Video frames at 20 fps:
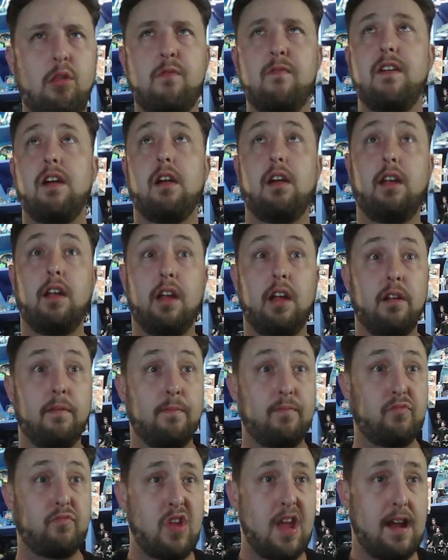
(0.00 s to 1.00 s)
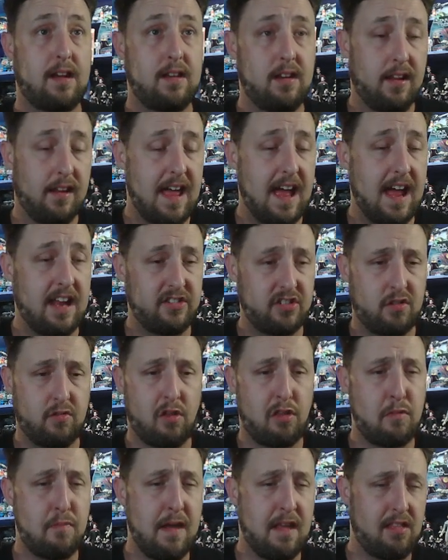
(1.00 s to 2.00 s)
varying technological
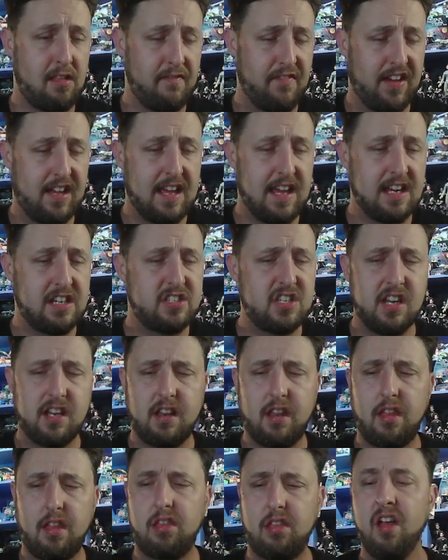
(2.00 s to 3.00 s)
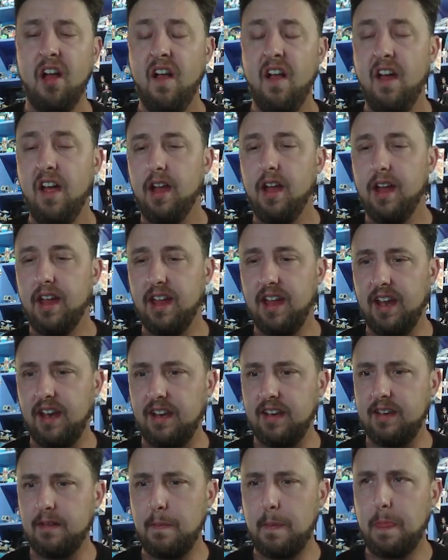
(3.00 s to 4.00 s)
specifications,
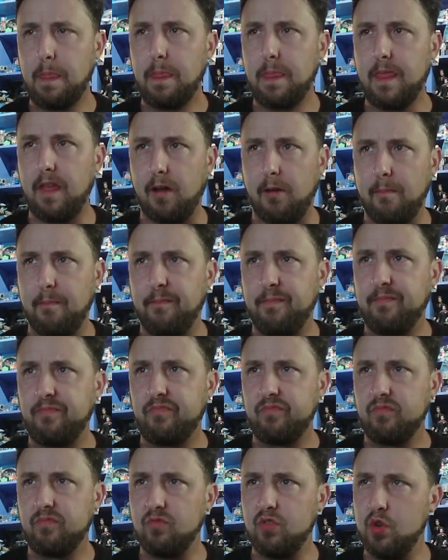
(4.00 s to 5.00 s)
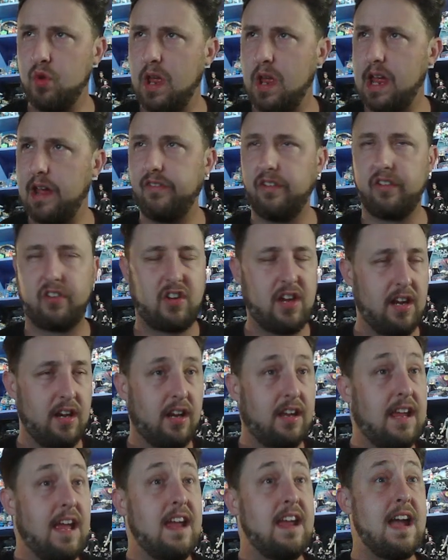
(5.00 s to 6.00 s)
and you have this kind of
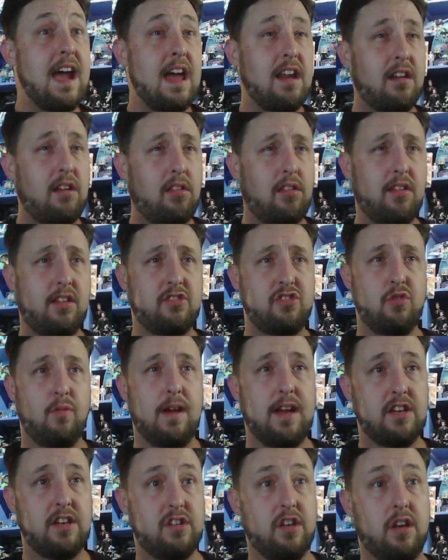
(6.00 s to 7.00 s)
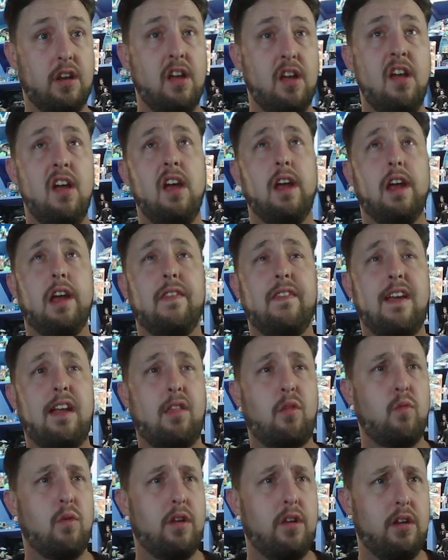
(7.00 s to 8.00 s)
chaotic situation, and
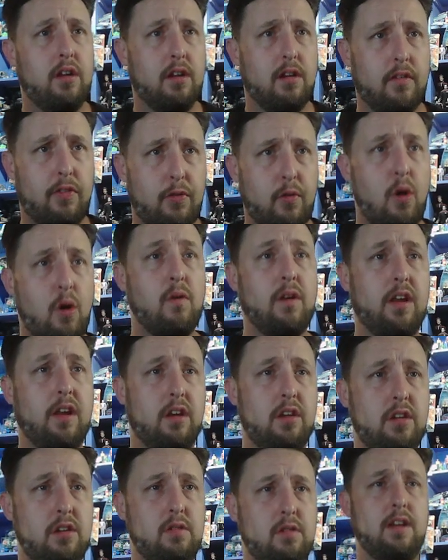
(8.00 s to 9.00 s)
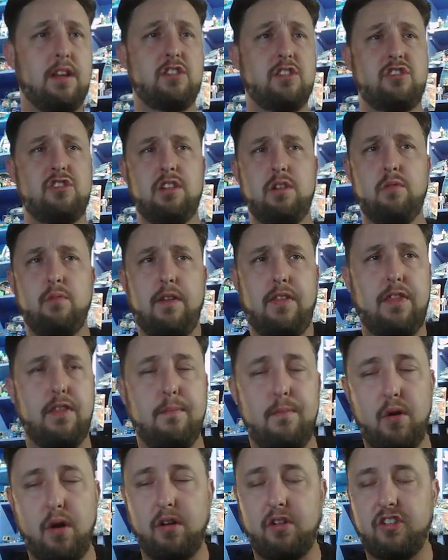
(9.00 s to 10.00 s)
that's what you're thrown into initially with the
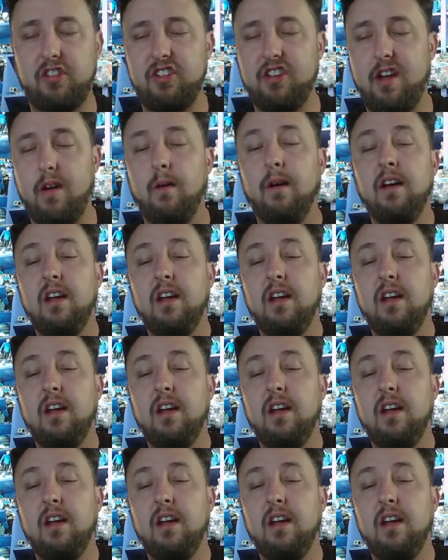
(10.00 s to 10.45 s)
book. So,